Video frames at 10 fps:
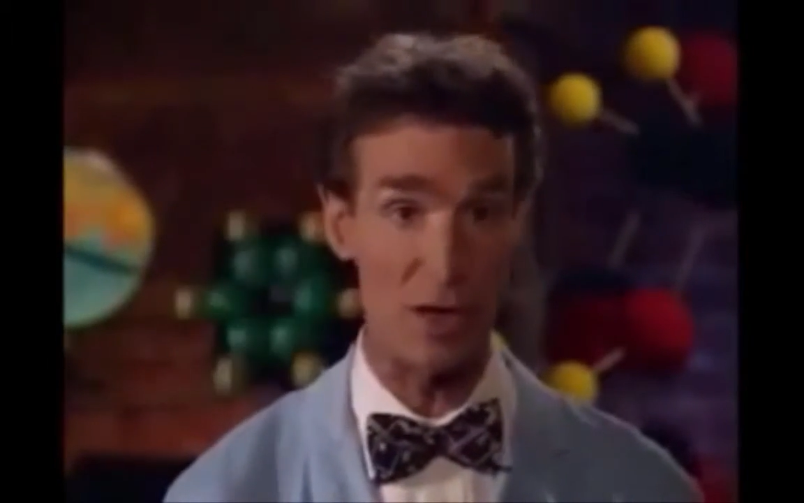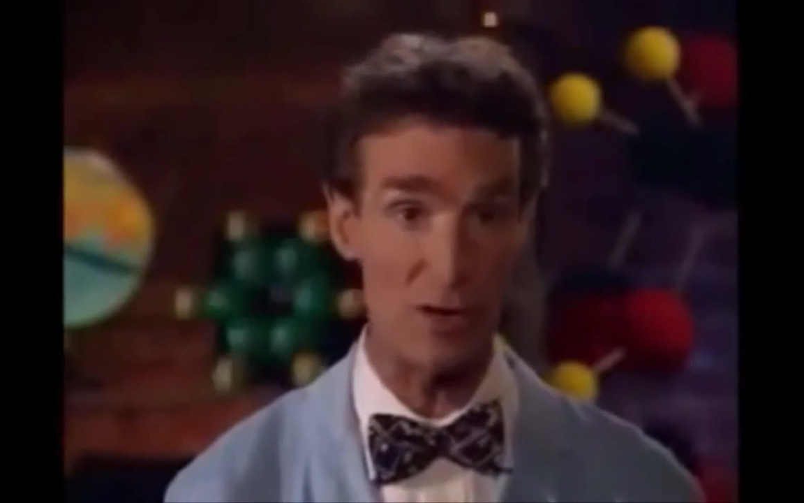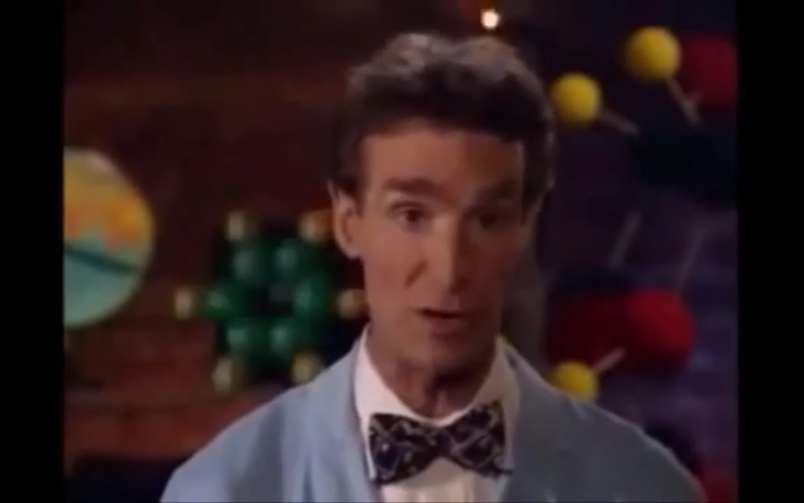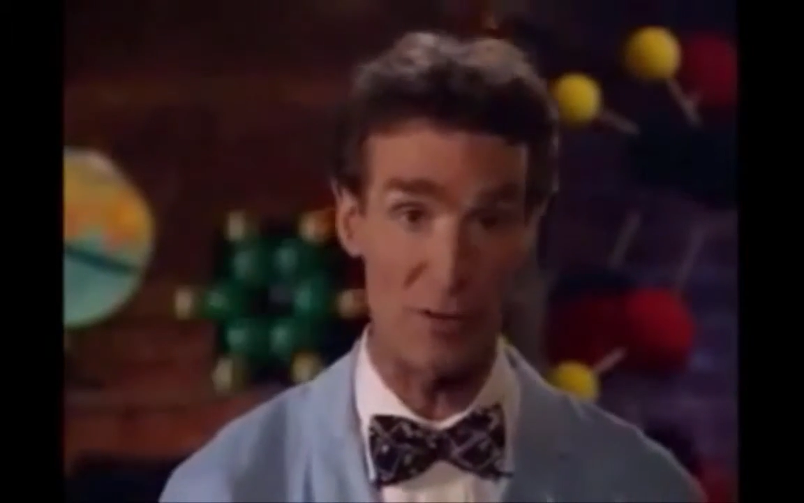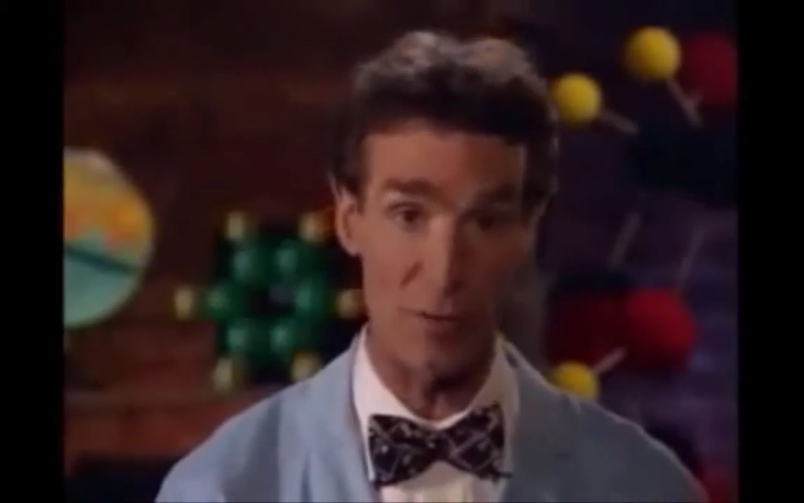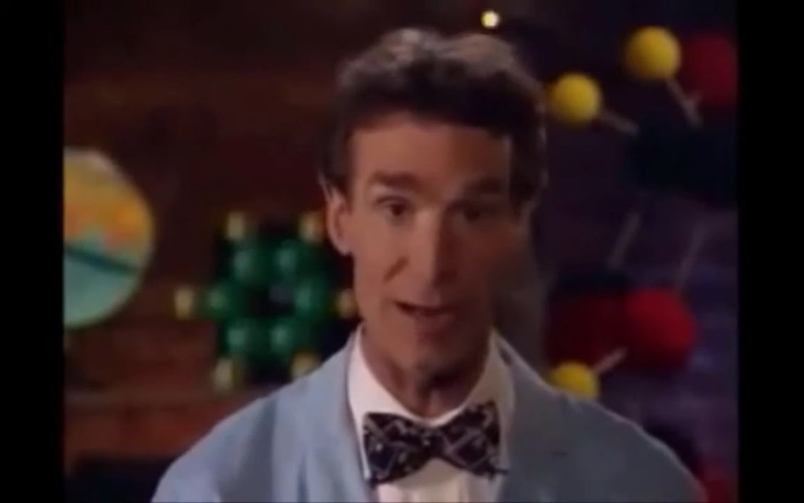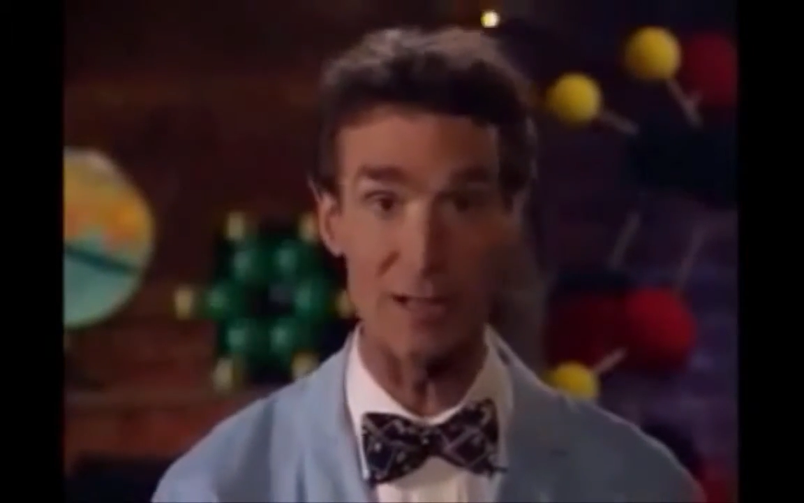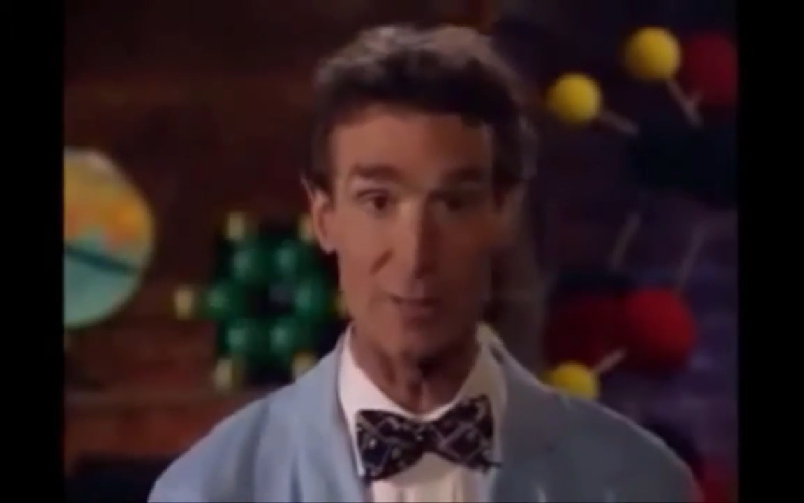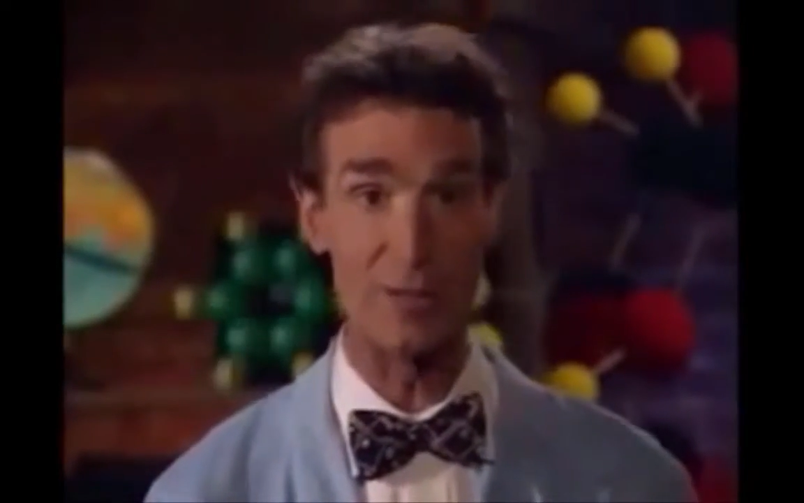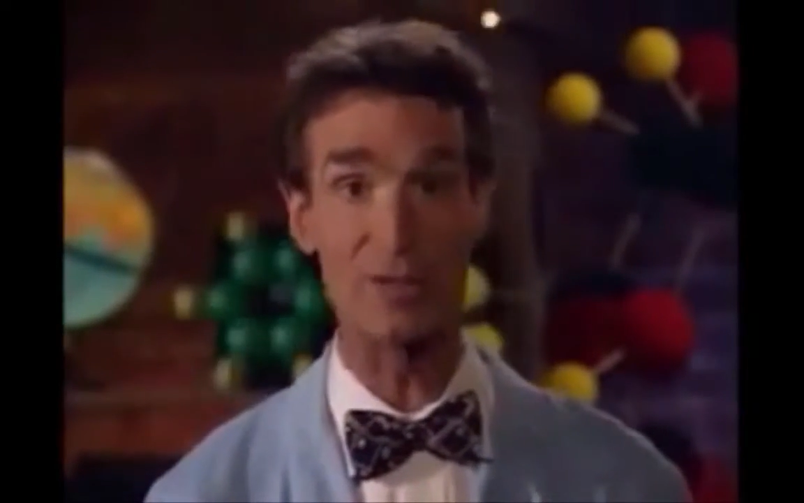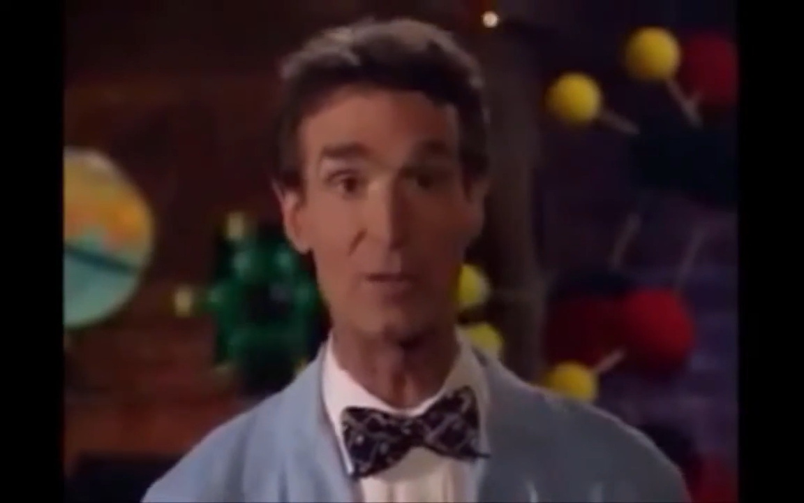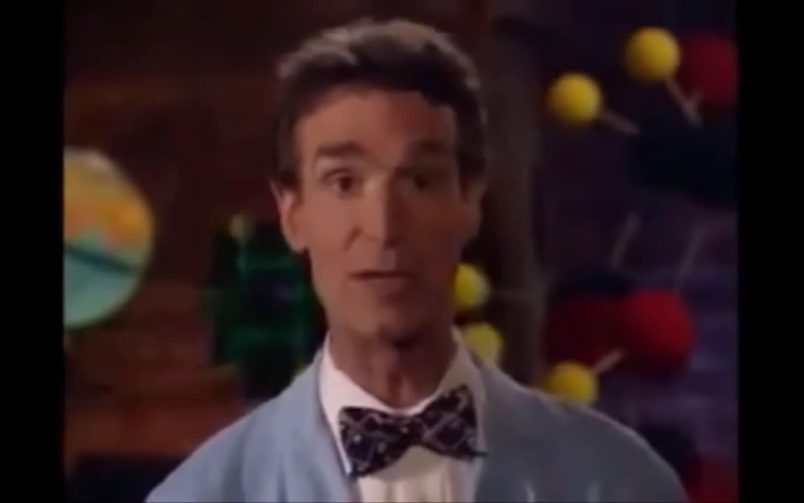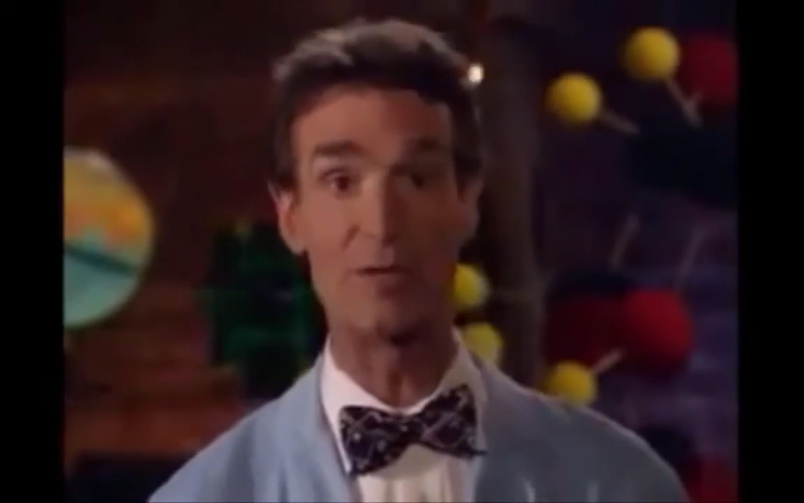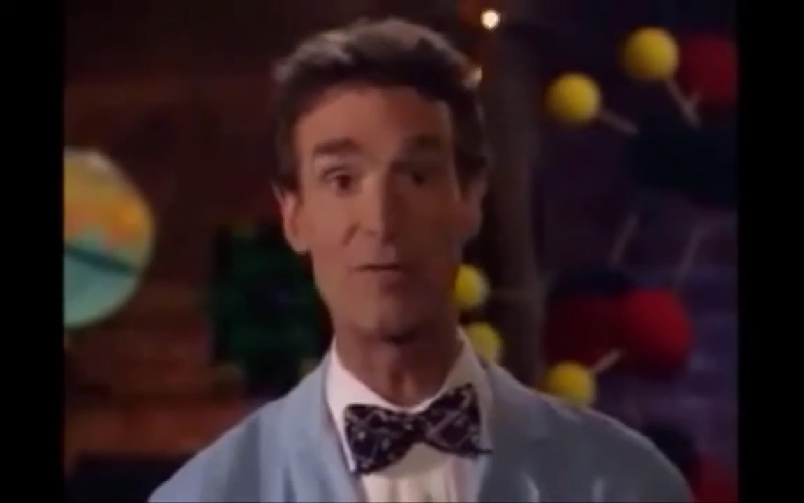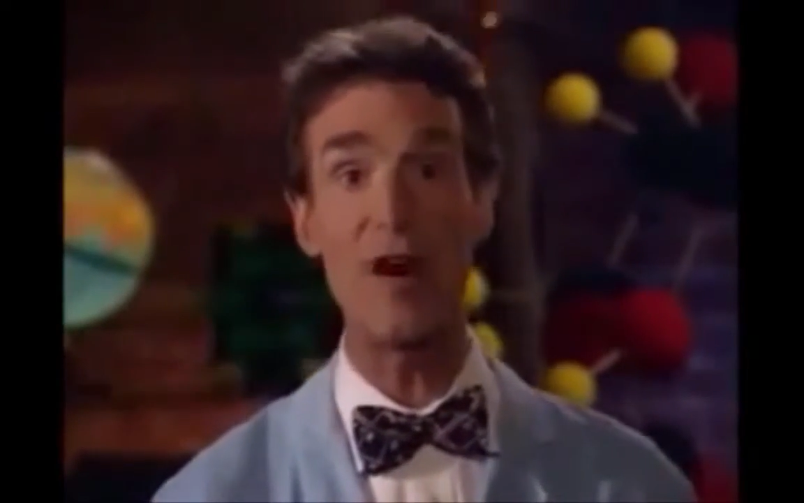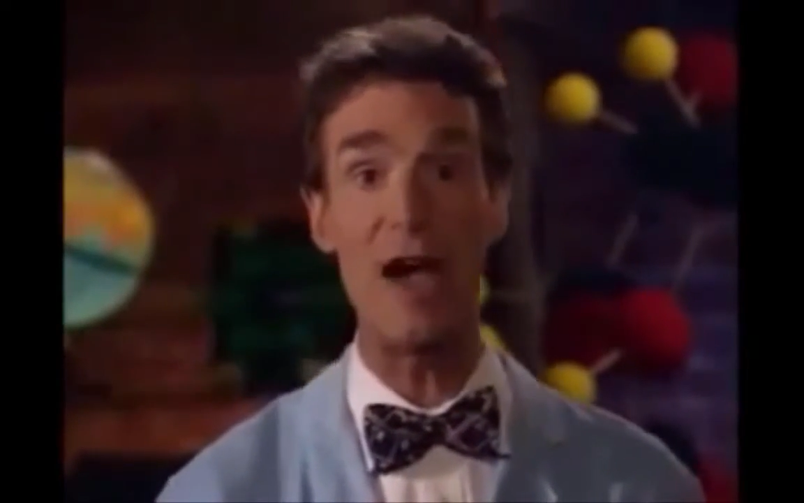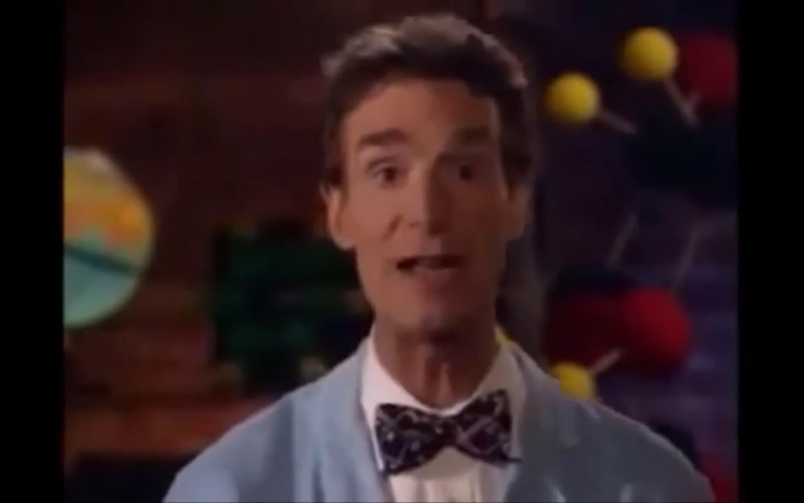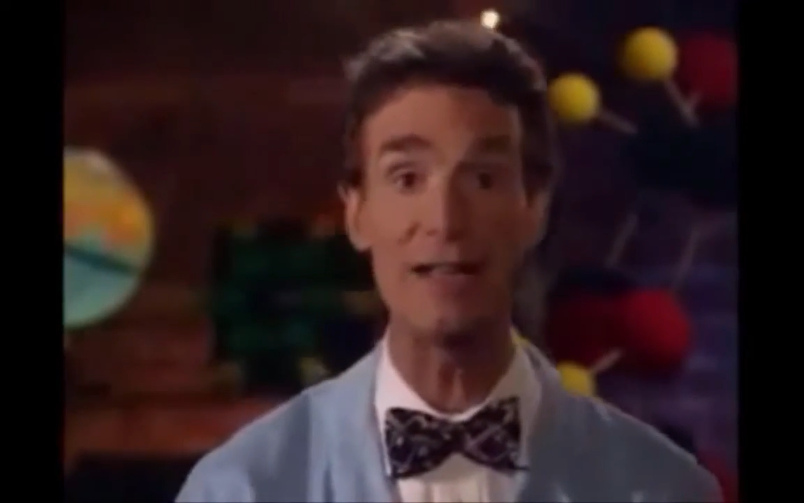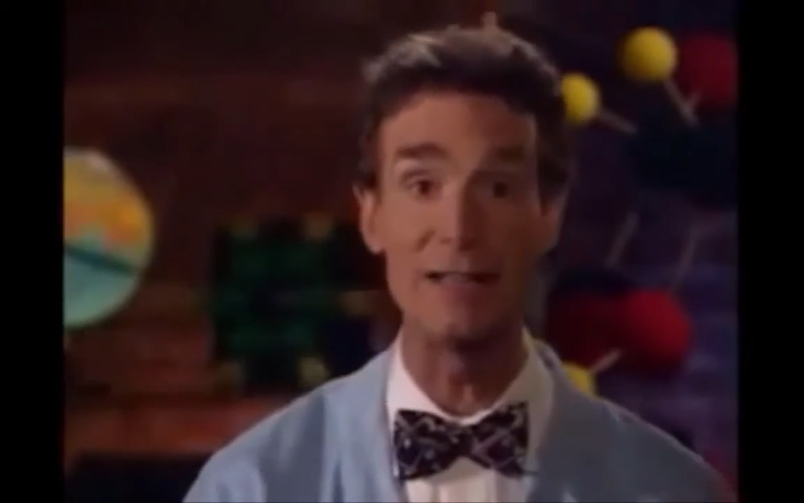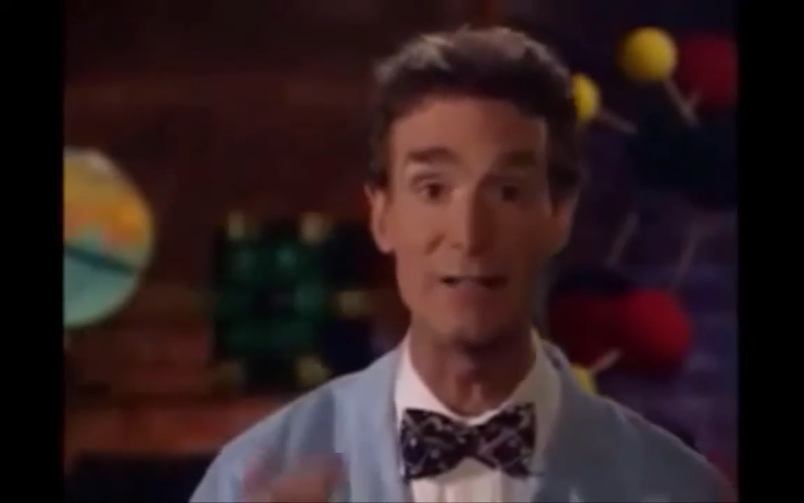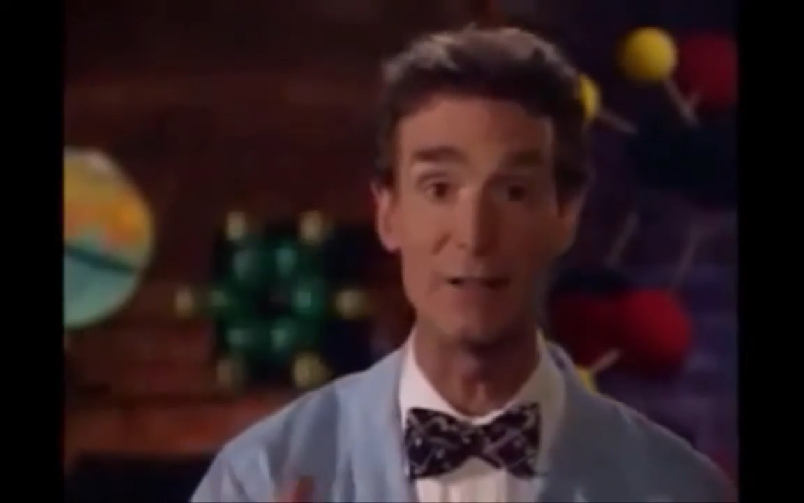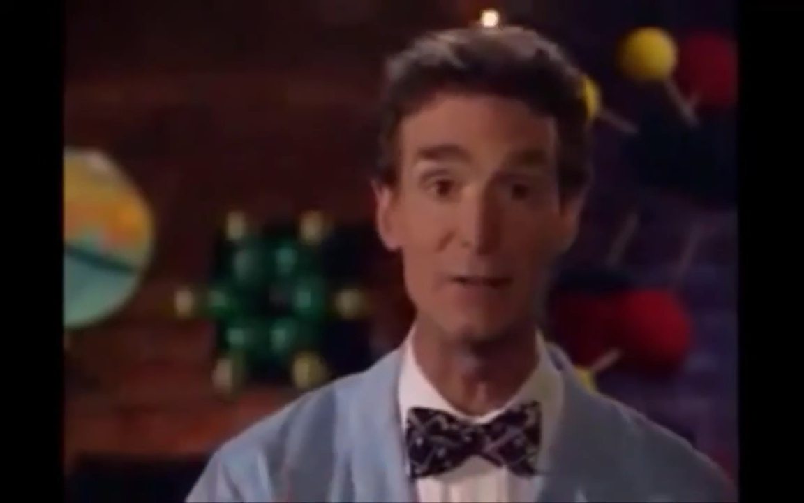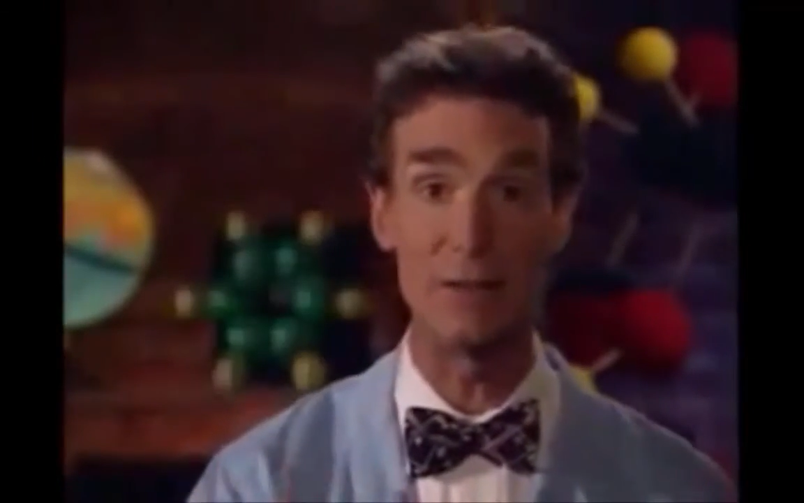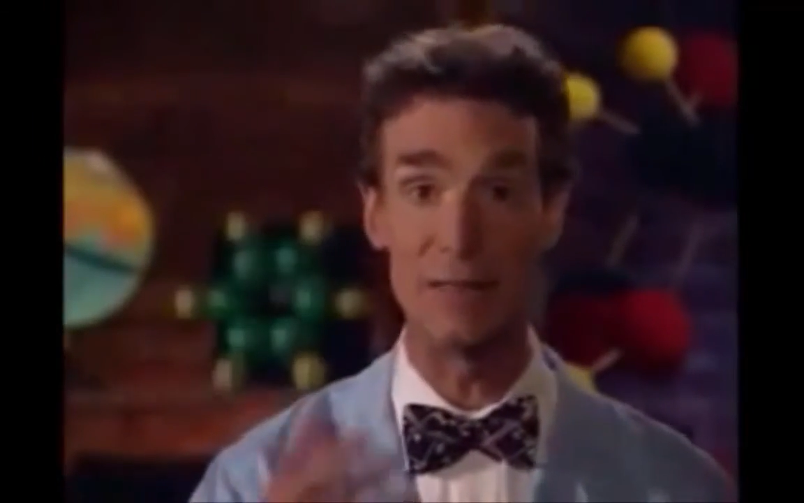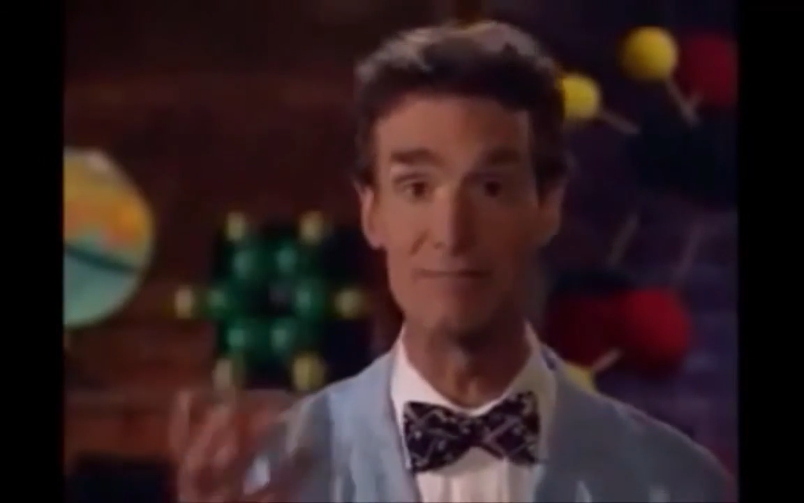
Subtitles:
all the different elements that we can find into